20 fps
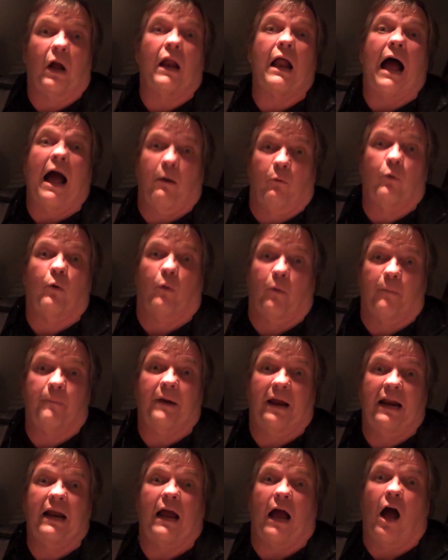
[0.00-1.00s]
I
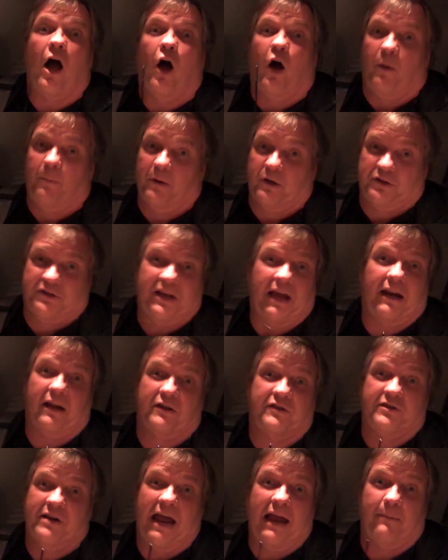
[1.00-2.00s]
almost said
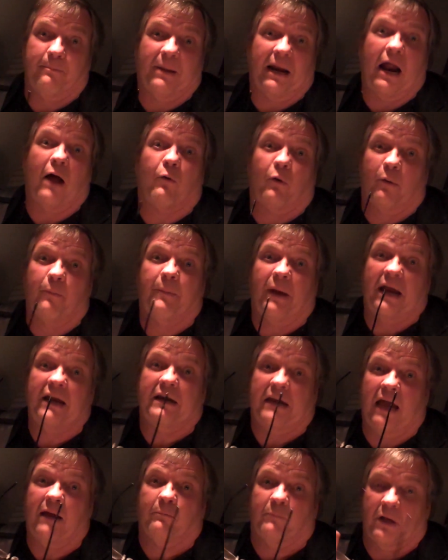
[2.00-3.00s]
his name, but I will remain
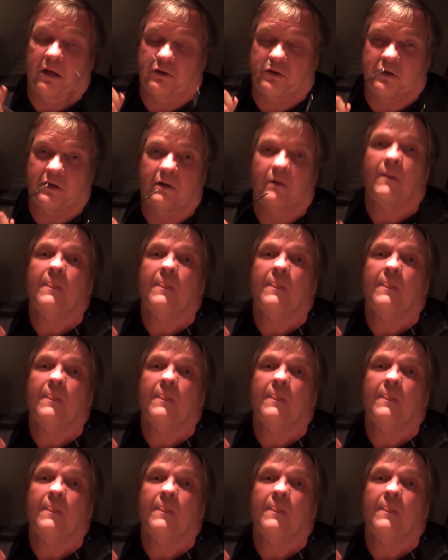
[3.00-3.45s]
nameless.